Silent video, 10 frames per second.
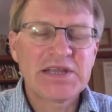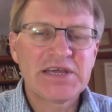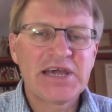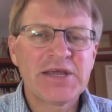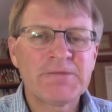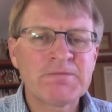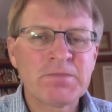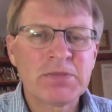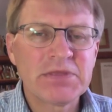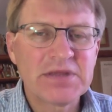again,
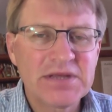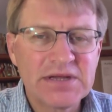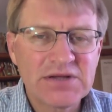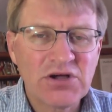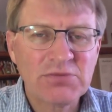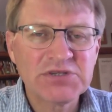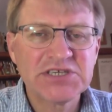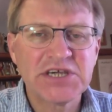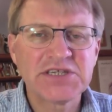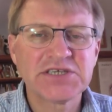common
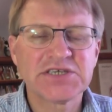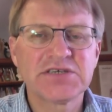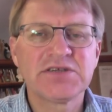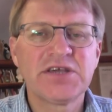sense,